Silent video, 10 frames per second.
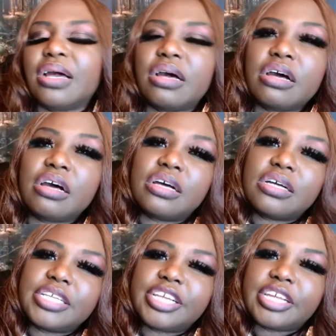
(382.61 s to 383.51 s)

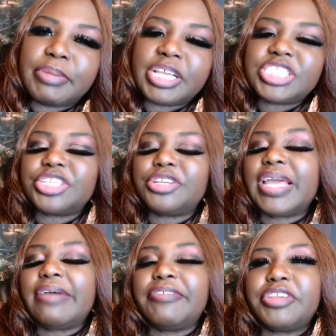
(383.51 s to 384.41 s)
you're going to make sure you
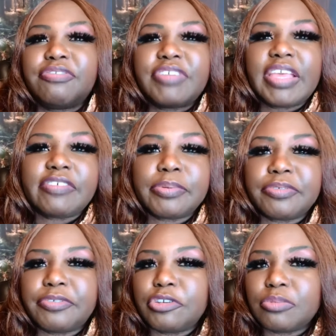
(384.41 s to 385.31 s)
have on your favorite
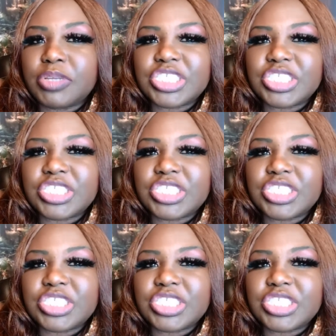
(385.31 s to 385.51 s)
perfume.